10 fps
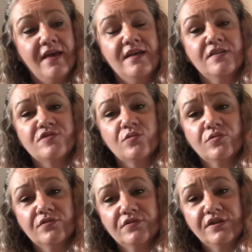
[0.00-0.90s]
So
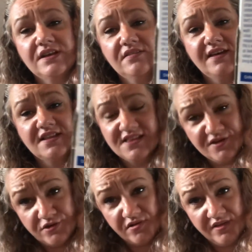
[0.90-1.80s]
looking at that
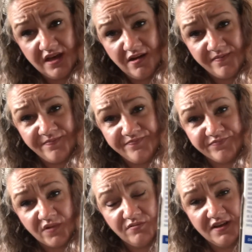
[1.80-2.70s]
t-shirt there,
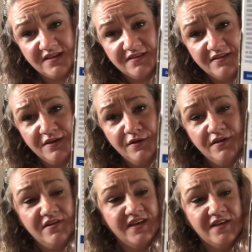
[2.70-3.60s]
right,
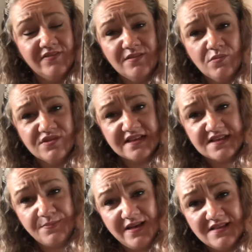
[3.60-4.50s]
even the most
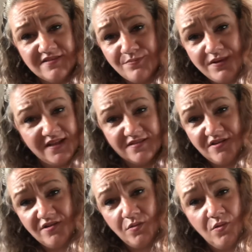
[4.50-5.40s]
expensive brands
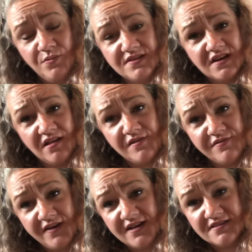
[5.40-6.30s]
aren't always colour
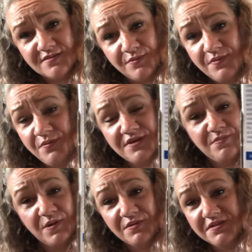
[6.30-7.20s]
fast. When you
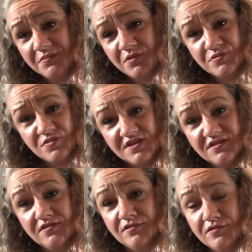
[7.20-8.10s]
pop them in the washing machine,
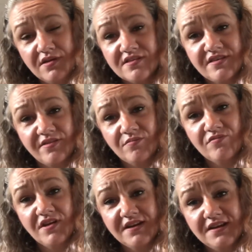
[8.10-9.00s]
you do risk them
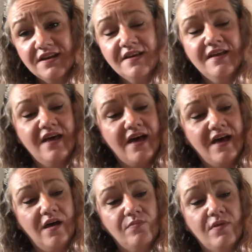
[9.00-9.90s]
running.
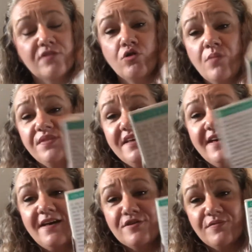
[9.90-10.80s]
A top like
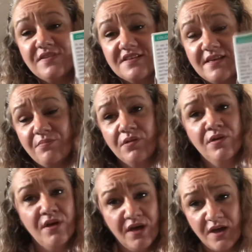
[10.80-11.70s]
that, so for example,
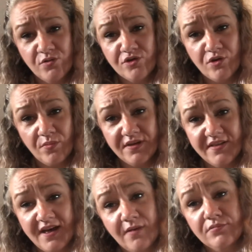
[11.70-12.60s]
a new top like
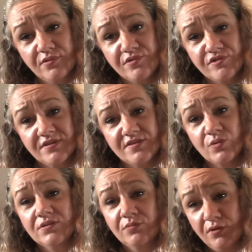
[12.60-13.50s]
that I would wash on its
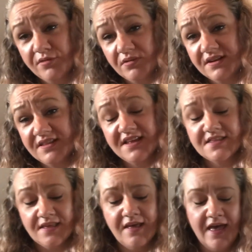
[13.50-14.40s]
own with one of
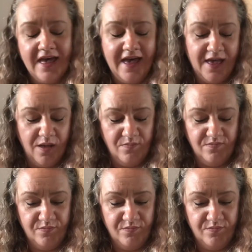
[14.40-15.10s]
these. I